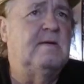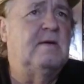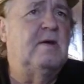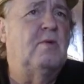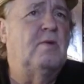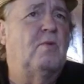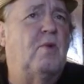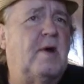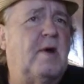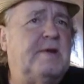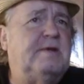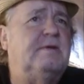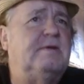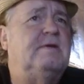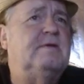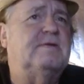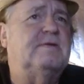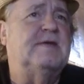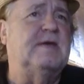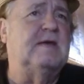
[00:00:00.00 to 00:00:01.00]
Why do
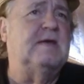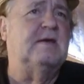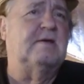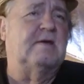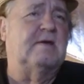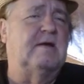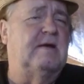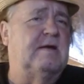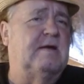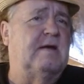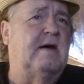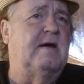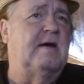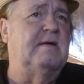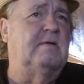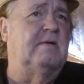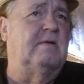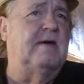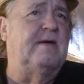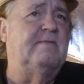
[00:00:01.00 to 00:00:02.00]
you think, and I
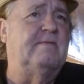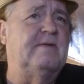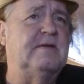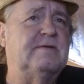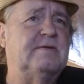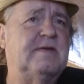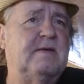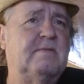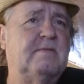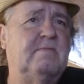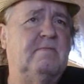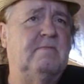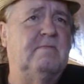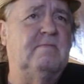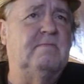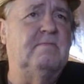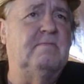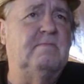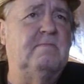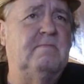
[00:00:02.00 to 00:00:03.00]
don't have anything
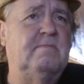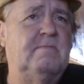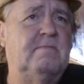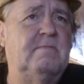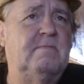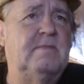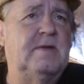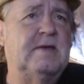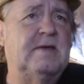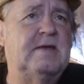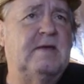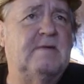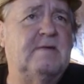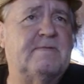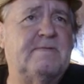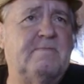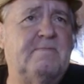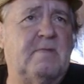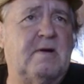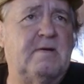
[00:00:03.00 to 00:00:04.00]

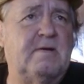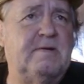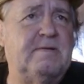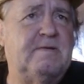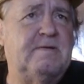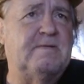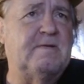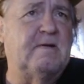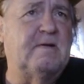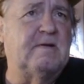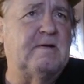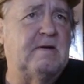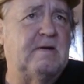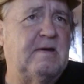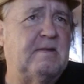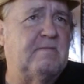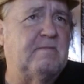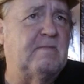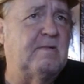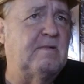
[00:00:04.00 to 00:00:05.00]
against Marty
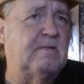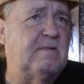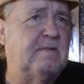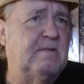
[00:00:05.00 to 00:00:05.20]
Schottenheimer,